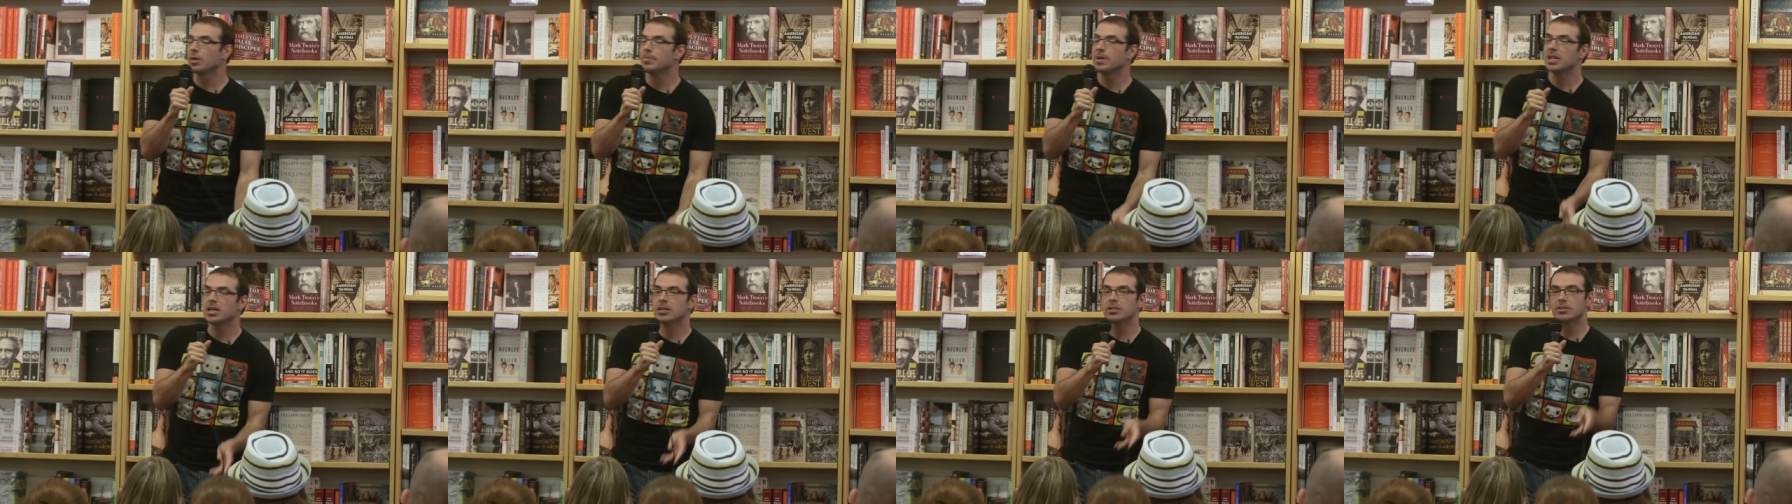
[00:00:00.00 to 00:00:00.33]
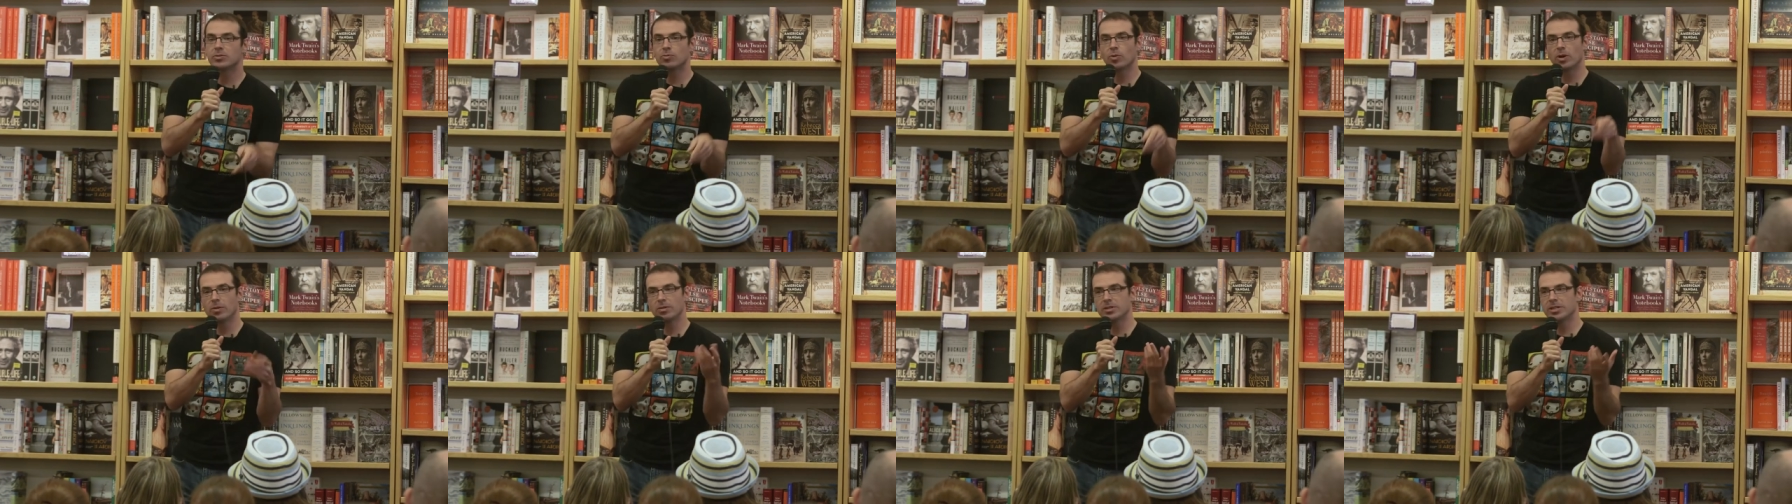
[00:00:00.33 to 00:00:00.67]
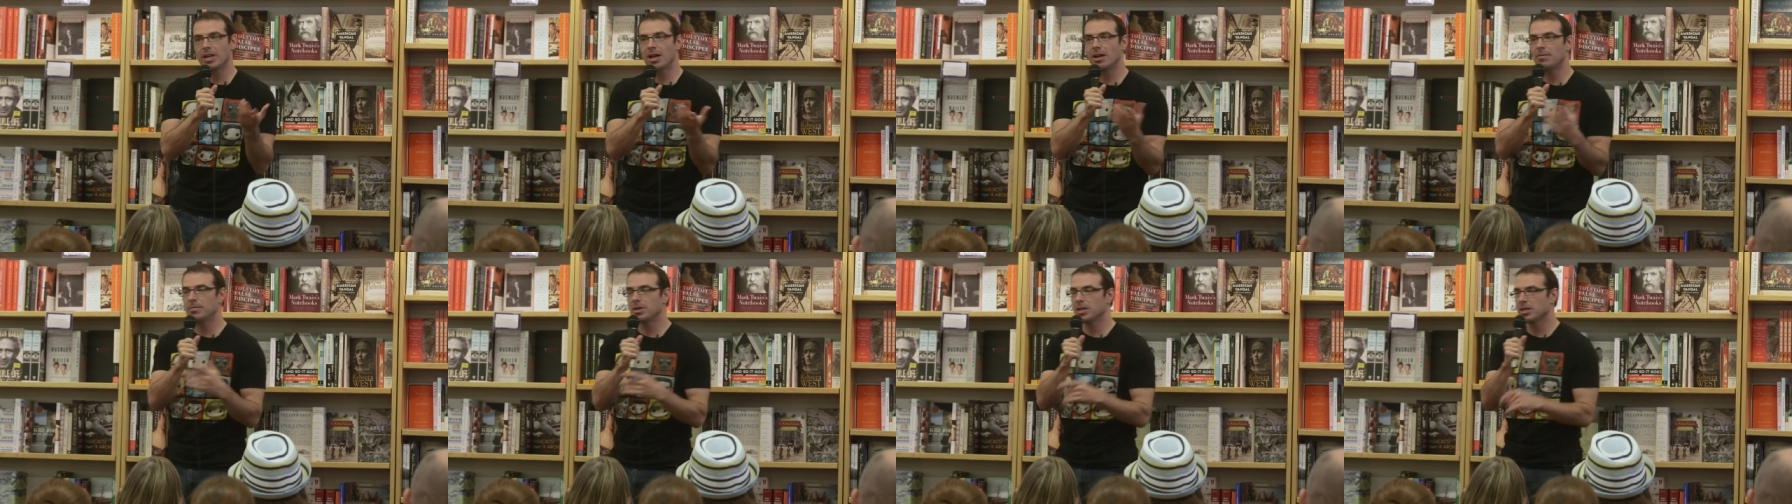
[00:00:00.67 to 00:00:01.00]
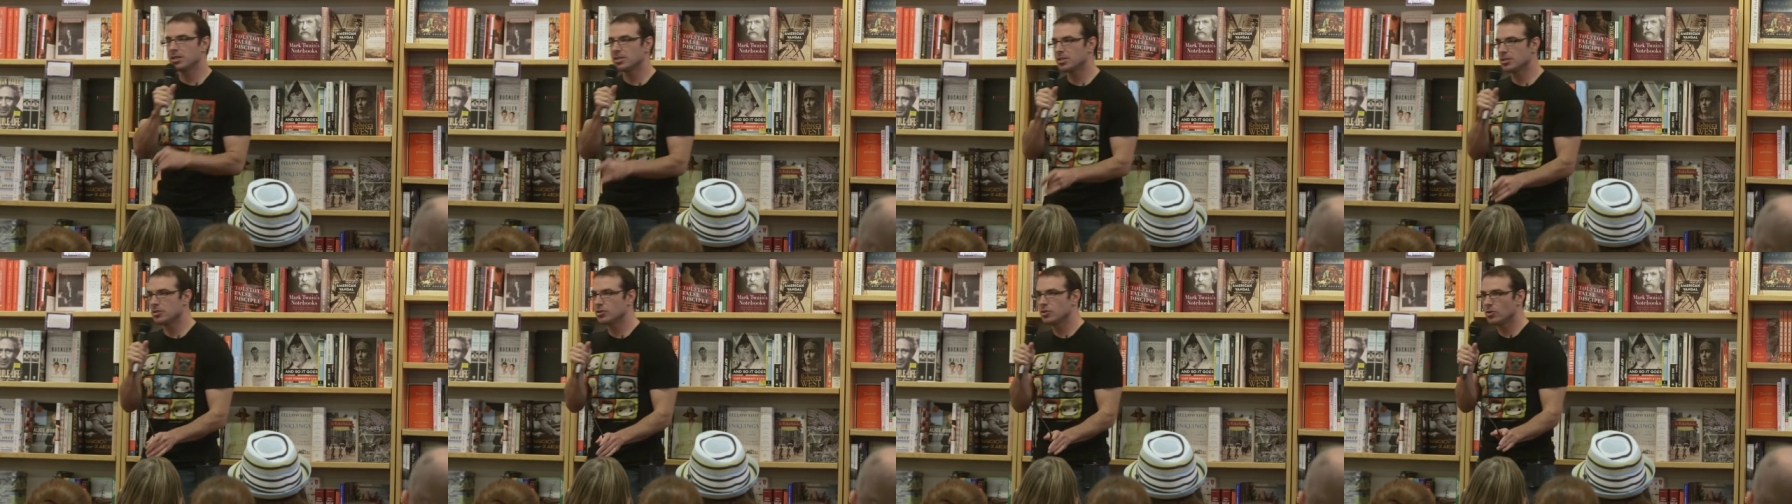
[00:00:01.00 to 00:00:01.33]
because what was happening
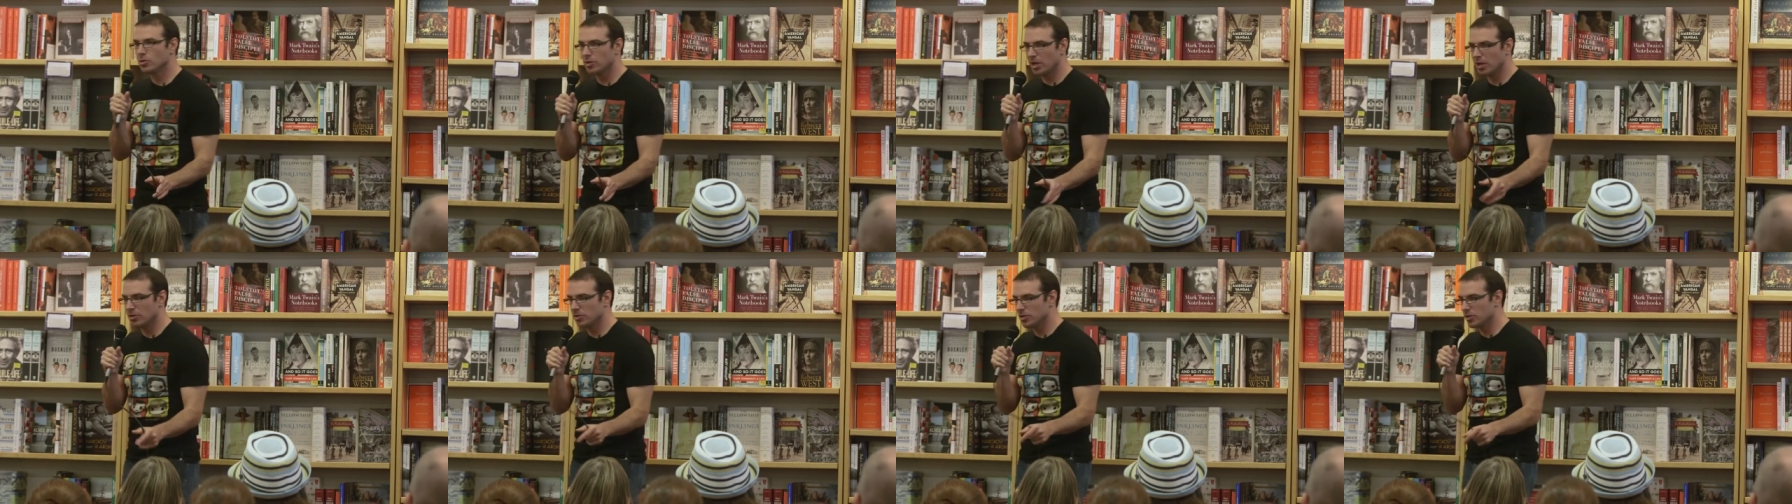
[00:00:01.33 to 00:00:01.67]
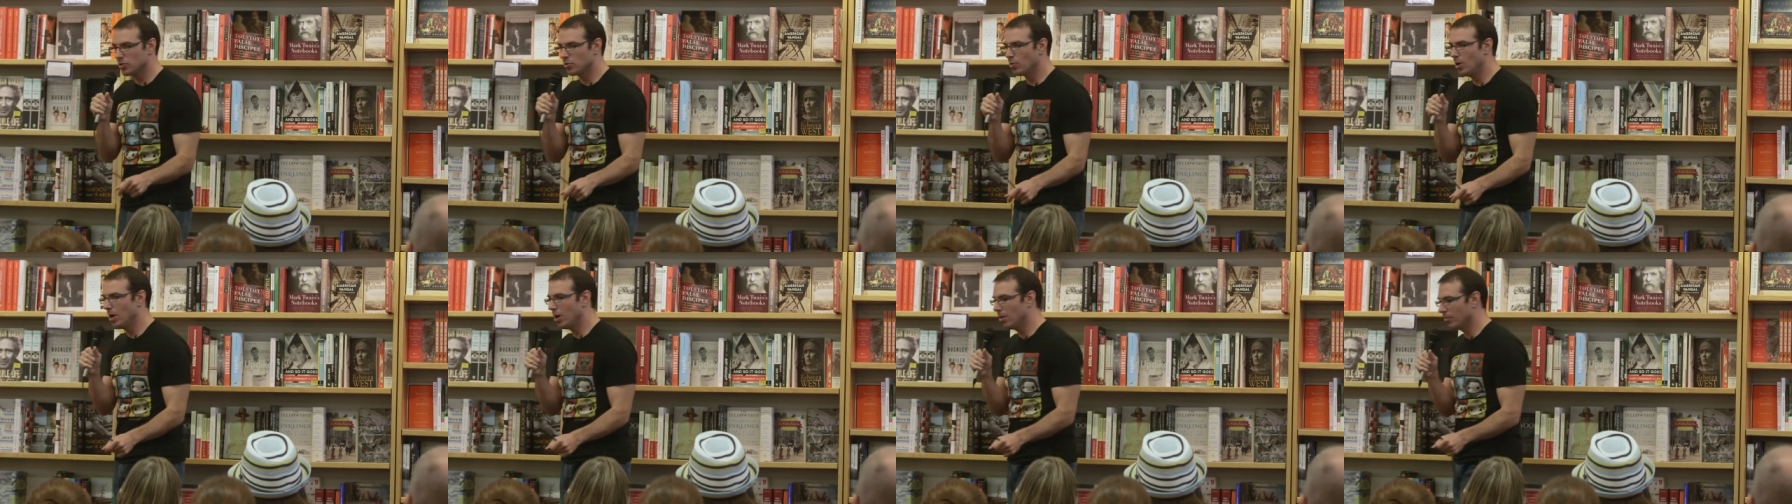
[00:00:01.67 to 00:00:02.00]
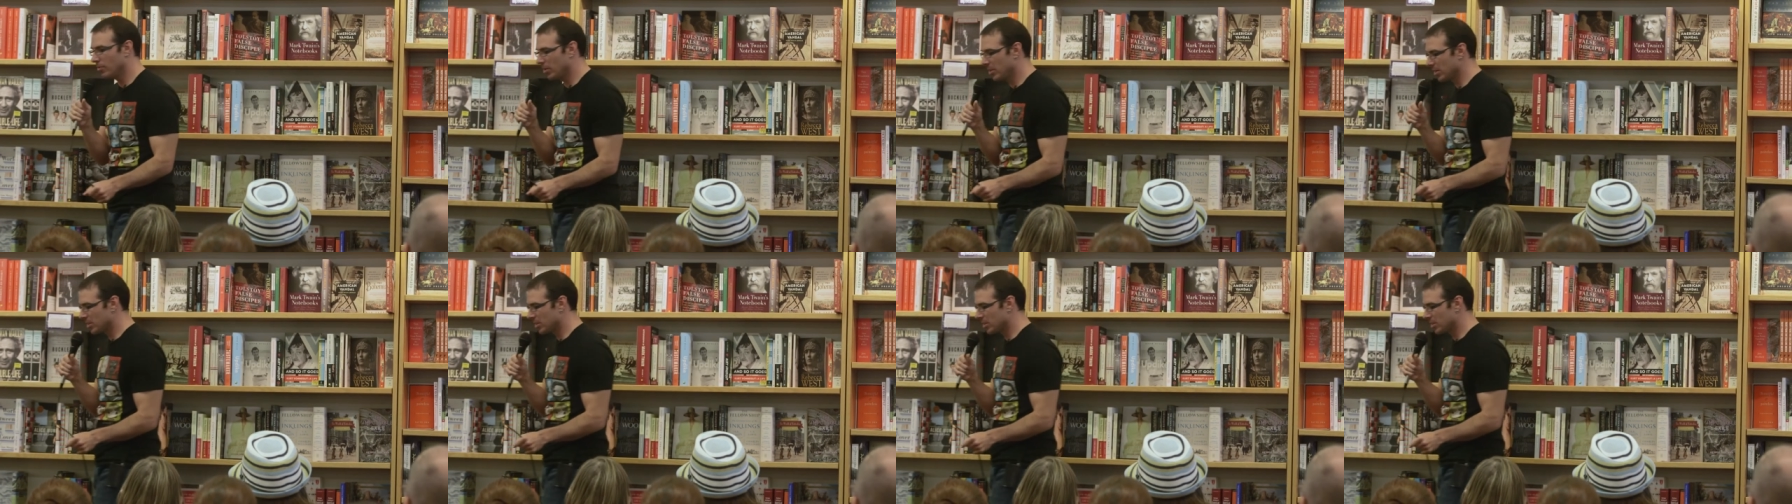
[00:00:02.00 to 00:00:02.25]
is in 2012 when